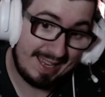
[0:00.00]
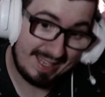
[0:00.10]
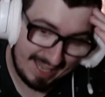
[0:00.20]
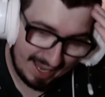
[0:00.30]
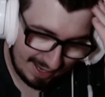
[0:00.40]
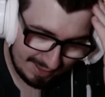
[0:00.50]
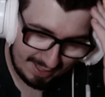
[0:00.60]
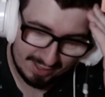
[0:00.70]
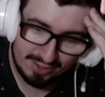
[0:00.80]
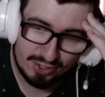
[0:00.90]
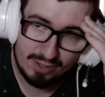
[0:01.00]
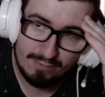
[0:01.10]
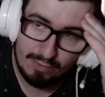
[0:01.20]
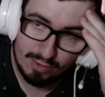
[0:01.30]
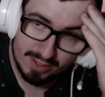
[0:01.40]
Yeah, they're searching
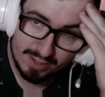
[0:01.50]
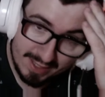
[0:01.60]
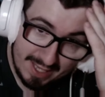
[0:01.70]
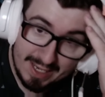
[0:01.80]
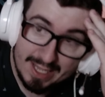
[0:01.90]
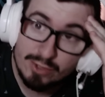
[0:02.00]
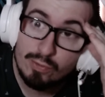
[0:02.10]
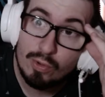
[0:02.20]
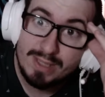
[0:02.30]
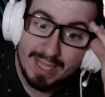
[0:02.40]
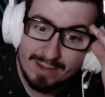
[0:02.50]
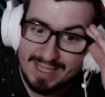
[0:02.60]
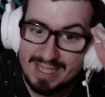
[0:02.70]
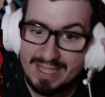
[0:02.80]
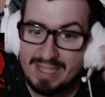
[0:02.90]
for Nezuko. There
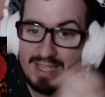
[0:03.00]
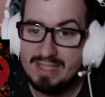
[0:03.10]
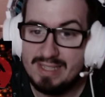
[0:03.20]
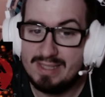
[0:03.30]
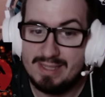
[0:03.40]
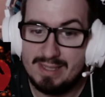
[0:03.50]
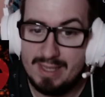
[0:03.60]
he is.